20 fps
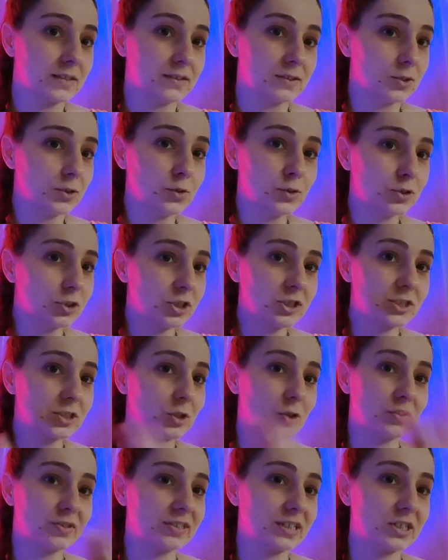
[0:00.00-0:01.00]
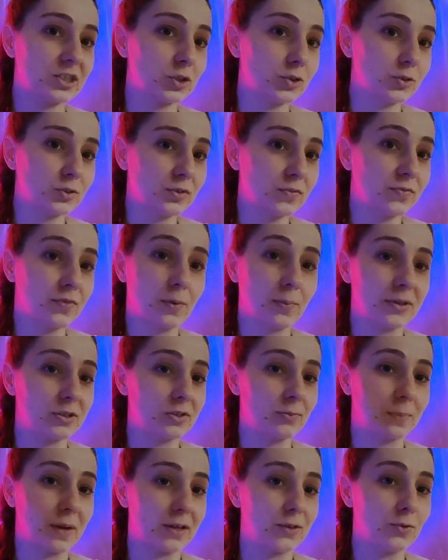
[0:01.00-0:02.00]
you just go search all the
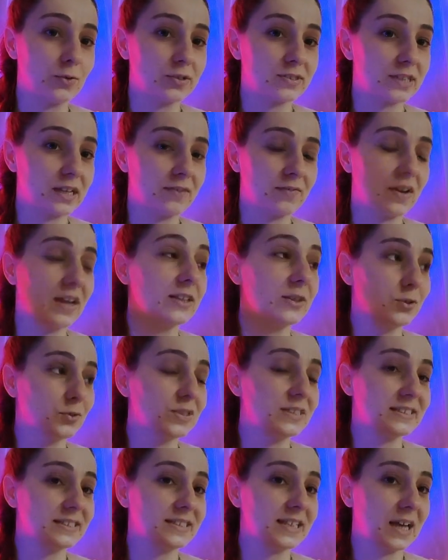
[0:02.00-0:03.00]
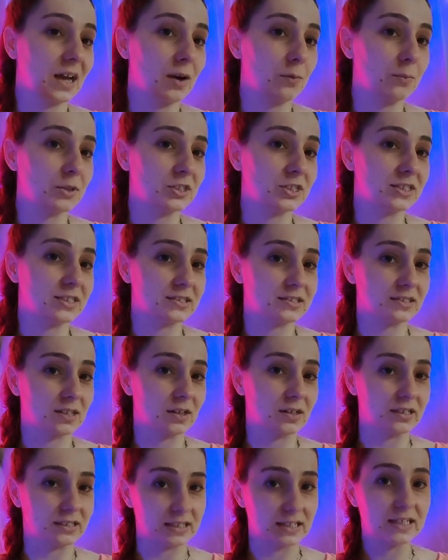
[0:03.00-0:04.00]
information by yourself and you will see how much it is
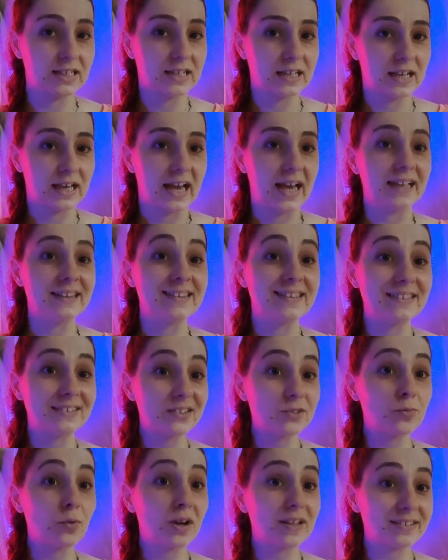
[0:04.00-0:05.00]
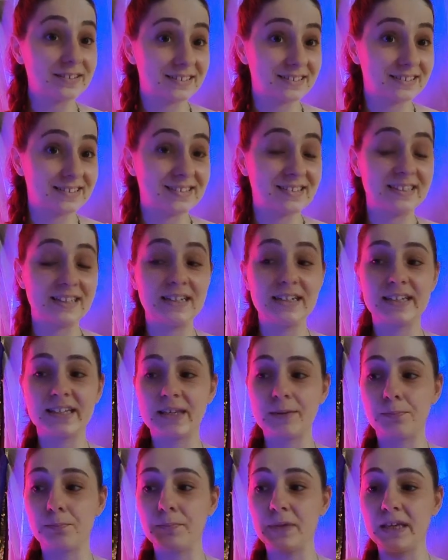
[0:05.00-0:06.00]
solid. And this is what still
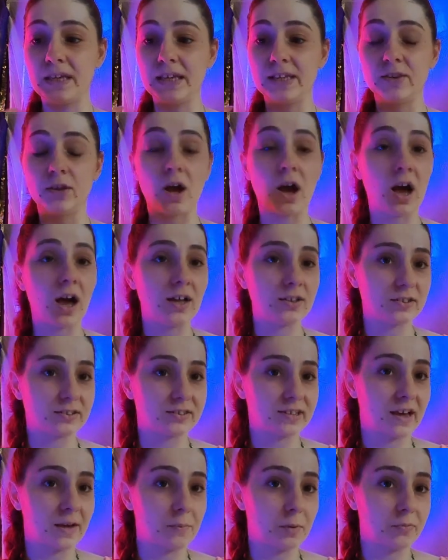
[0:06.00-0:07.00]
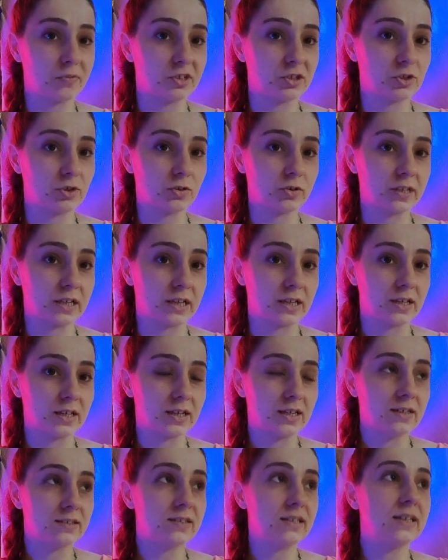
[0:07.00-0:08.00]
keep me in the hard time on the journey.
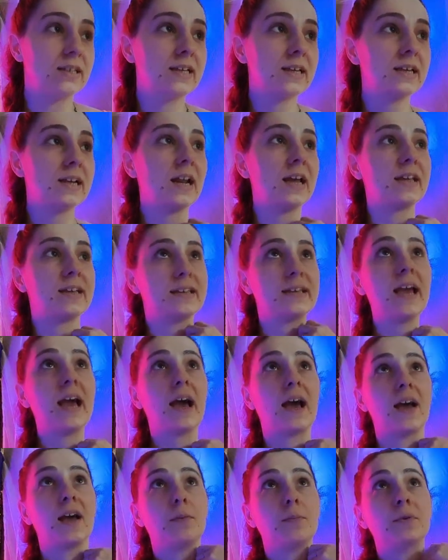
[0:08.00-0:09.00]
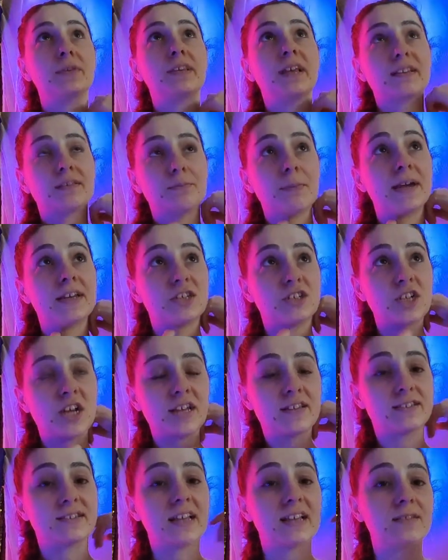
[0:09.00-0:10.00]
Thinking like, yeah, but that's my
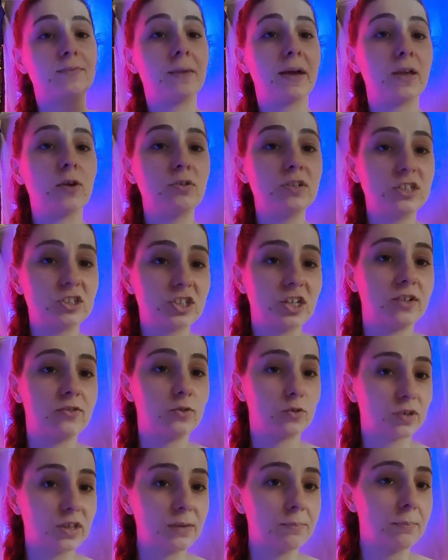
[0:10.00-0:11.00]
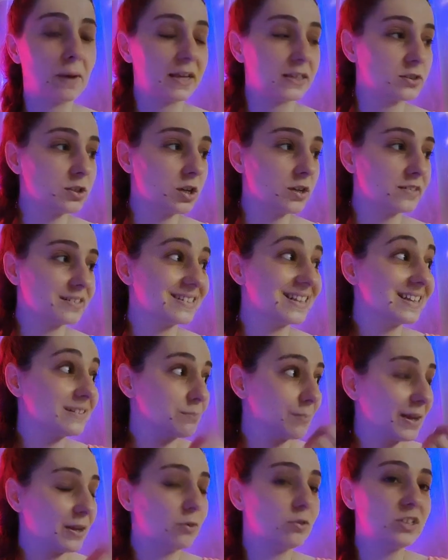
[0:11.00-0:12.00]
chance. That's my only chance to keep my thoughts. That's
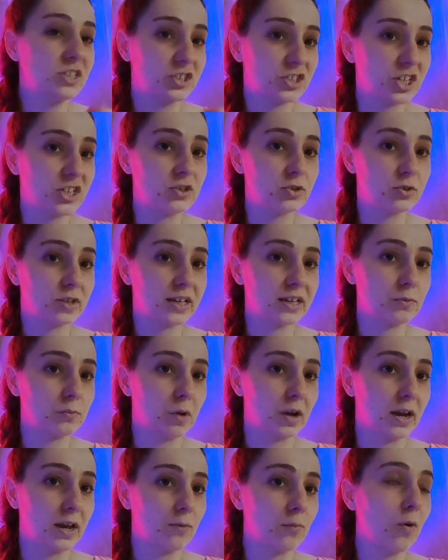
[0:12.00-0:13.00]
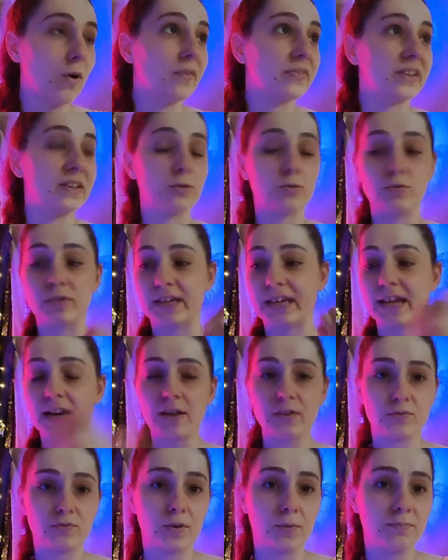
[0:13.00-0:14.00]
my only chance to get what I want and to get
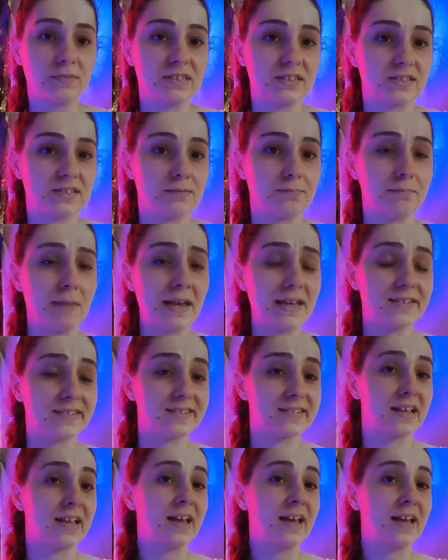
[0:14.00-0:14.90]
out from this mess